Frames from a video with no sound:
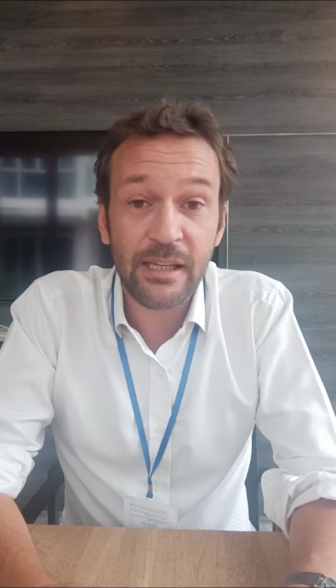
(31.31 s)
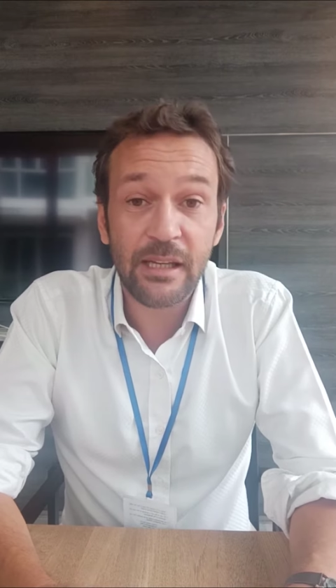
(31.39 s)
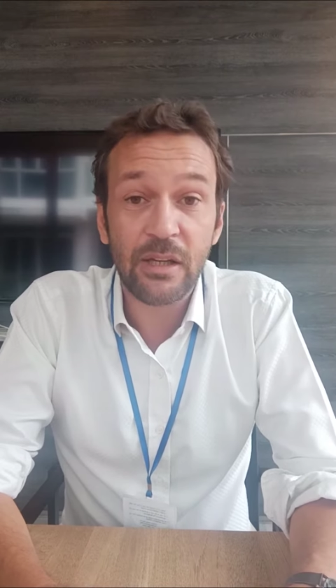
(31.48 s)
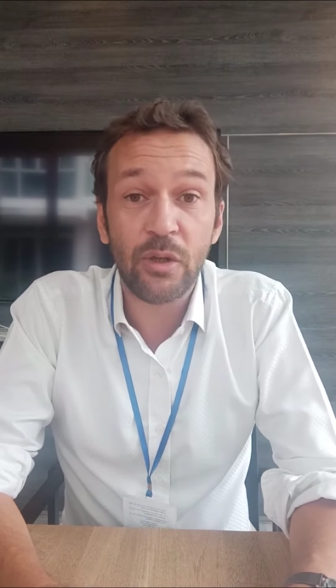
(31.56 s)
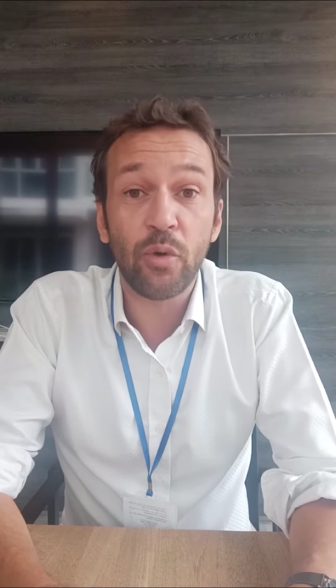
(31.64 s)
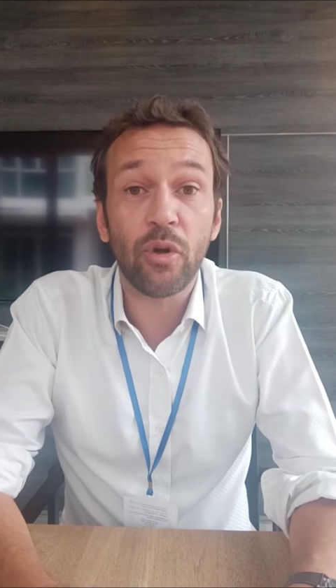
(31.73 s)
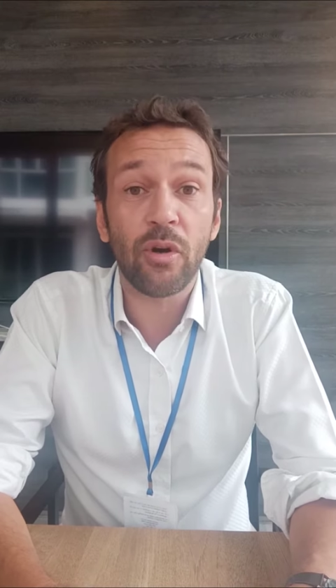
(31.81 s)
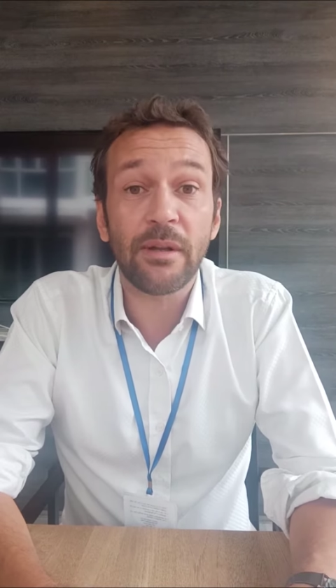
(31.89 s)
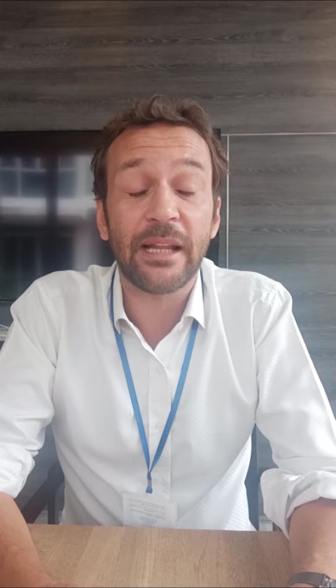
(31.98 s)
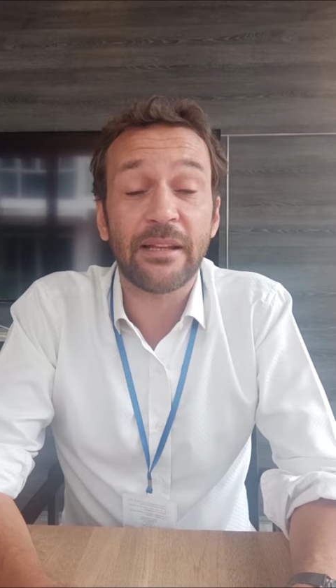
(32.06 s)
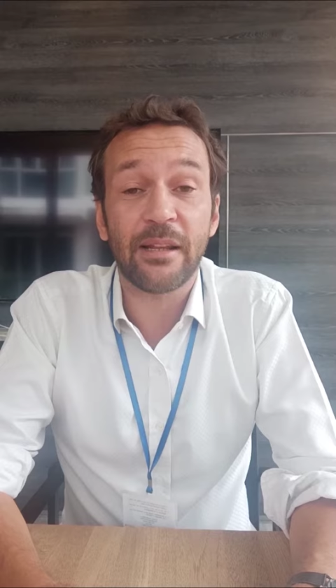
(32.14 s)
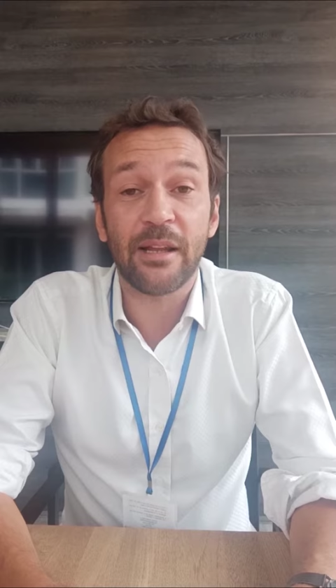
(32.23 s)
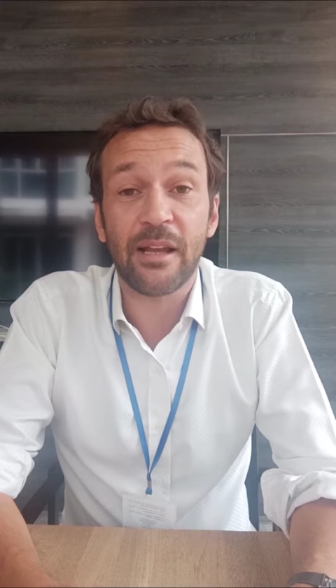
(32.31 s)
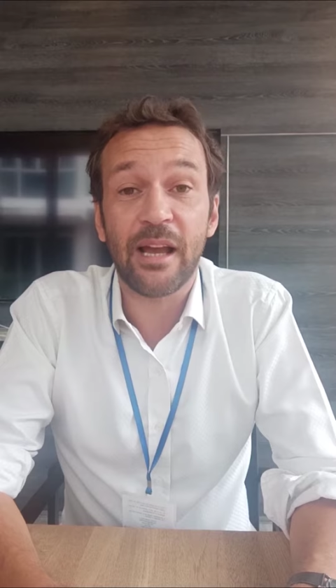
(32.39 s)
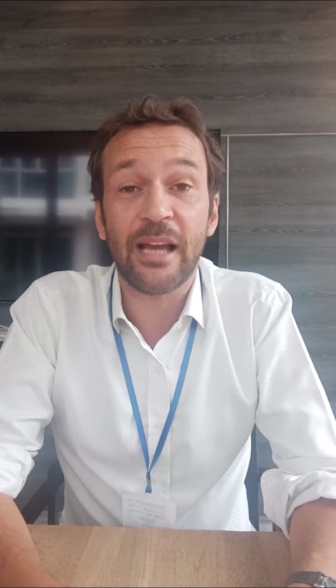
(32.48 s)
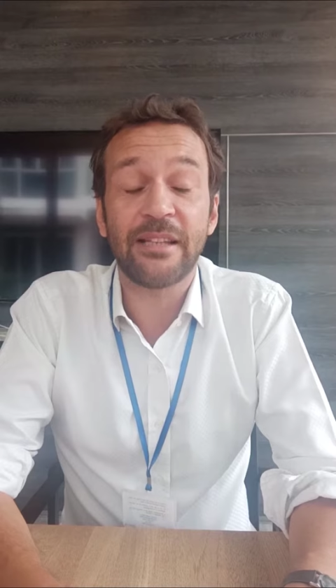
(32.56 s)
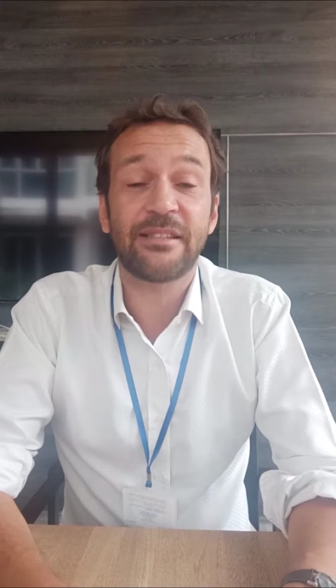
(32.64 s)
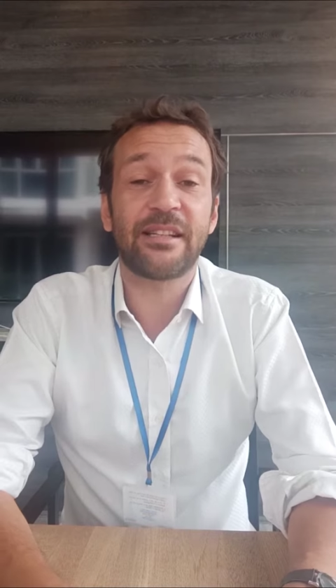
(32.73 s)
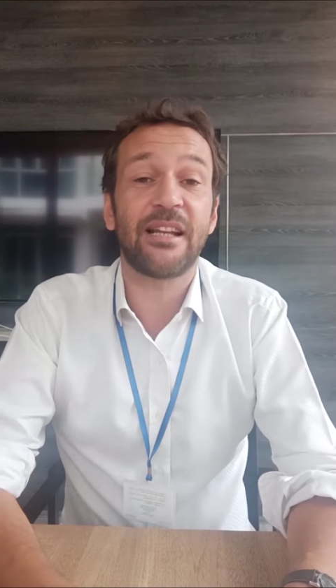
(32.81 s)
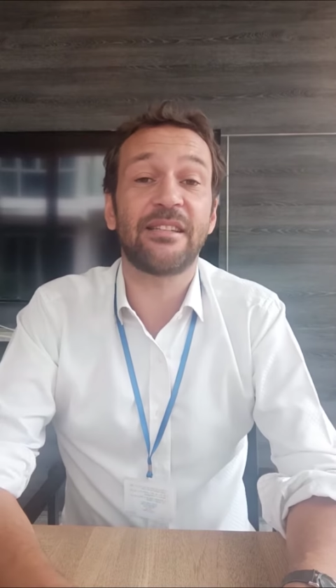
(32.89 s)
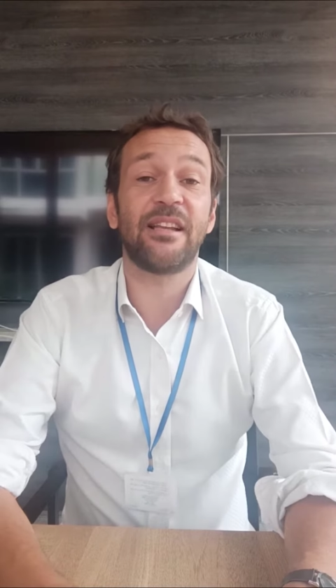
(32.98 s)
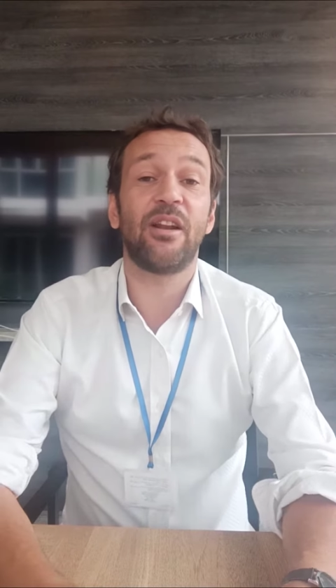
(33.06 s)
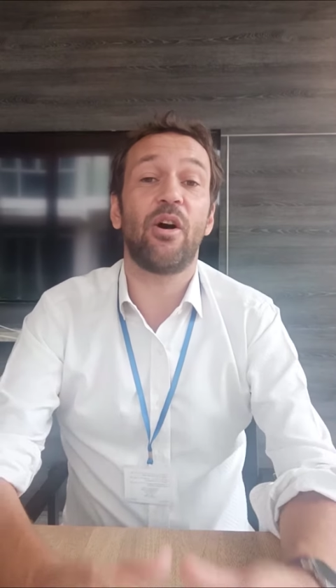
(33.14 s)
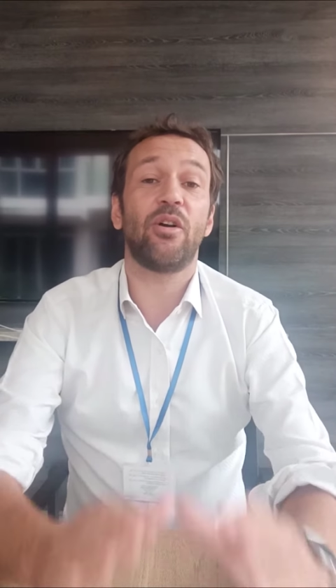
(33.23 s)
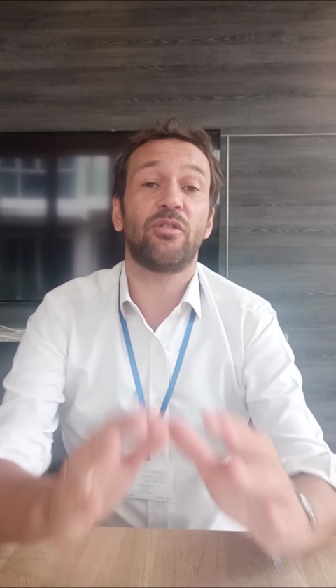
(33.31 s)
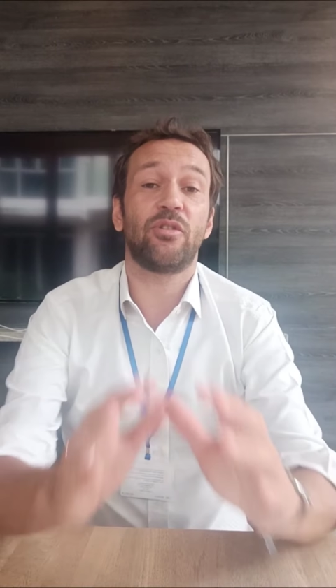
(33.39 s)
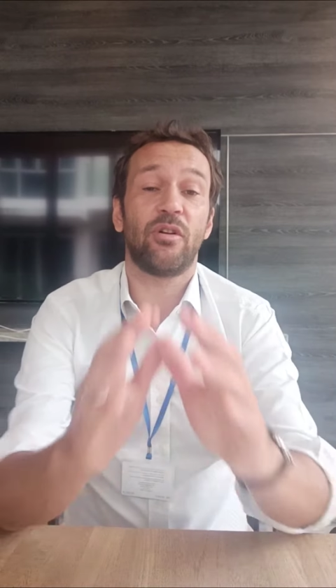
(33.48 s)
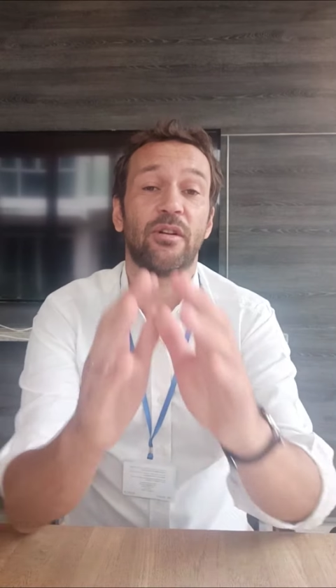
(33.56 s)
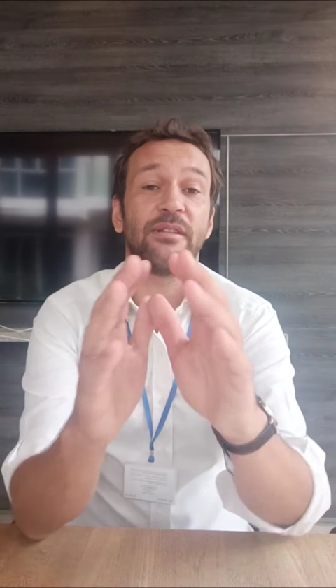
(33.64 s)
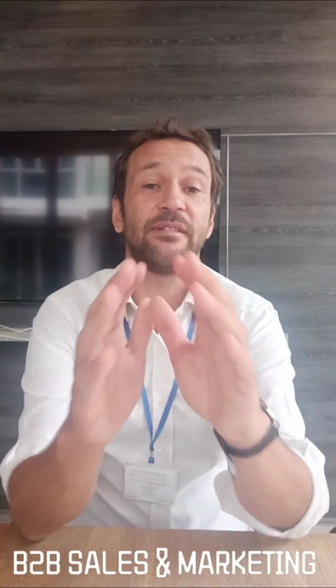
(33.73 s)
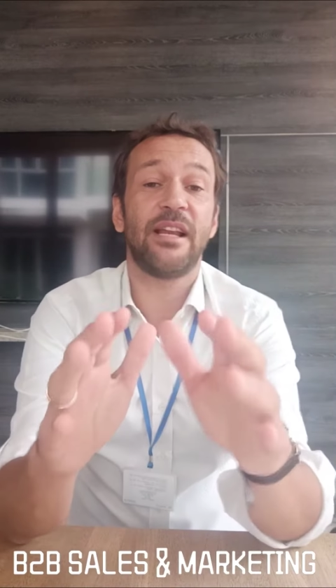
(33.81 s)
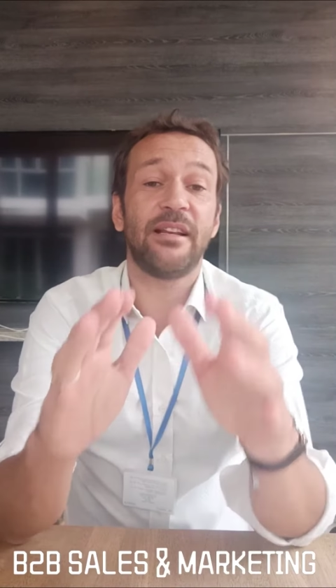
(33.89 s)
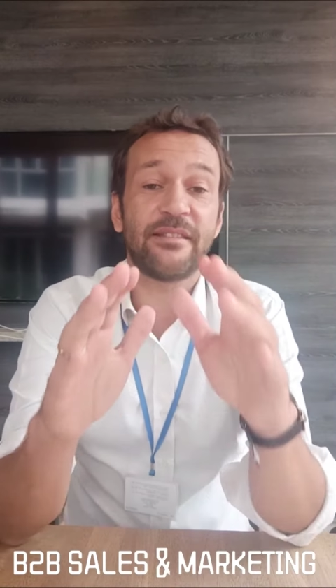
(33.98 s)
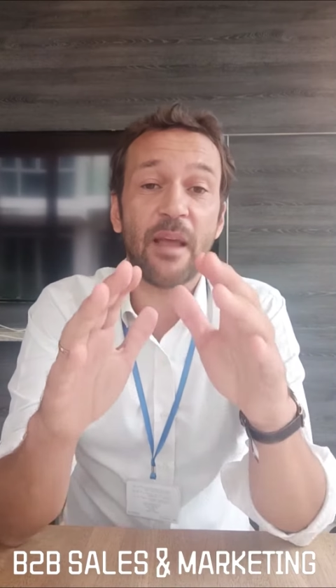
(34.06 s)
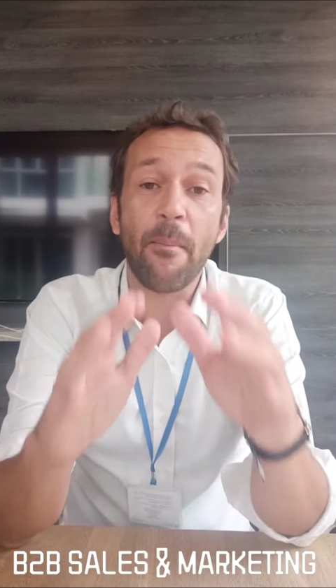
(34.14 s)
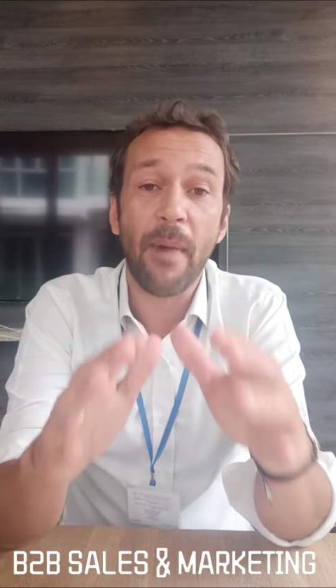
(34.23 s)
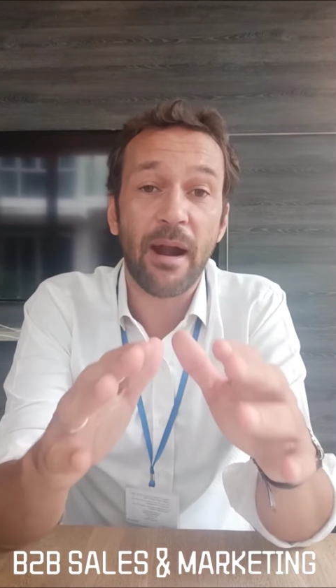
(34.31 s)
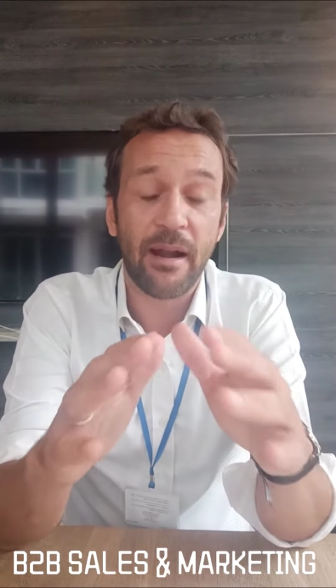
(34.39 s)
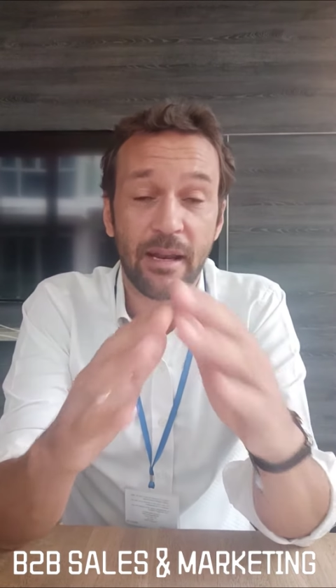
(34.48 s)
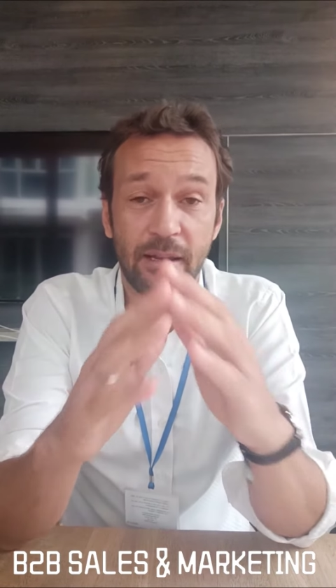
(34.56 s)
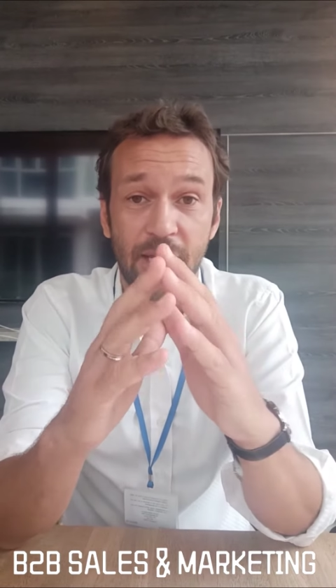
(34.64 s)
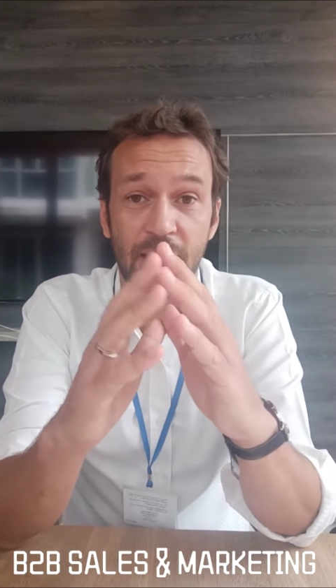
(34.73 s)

you know that I stress a lot on sales and marketing